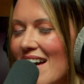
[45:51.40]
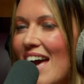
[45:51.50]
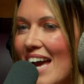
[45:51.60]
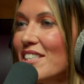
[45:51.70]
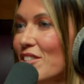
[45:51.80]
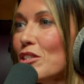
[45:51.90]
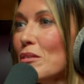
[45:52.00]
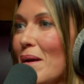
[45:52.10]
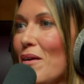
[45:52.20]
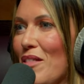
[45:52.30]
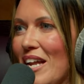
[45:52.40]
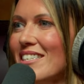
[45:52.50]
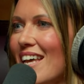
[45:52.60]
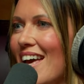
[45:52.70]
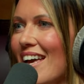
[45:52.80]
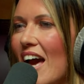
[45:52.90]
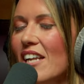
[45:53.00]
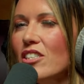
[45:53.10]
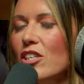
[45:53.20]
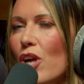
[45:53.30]
It's just to be authentic
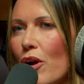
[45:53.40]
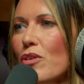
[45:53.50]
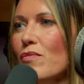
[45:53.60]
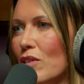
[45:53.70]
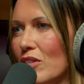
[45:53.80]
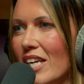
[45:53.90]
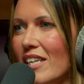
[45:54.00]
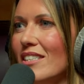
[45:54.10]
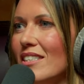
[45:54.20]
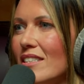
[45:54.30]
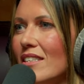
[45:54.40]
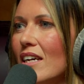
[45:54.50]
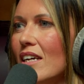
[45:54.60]
and to know your audience.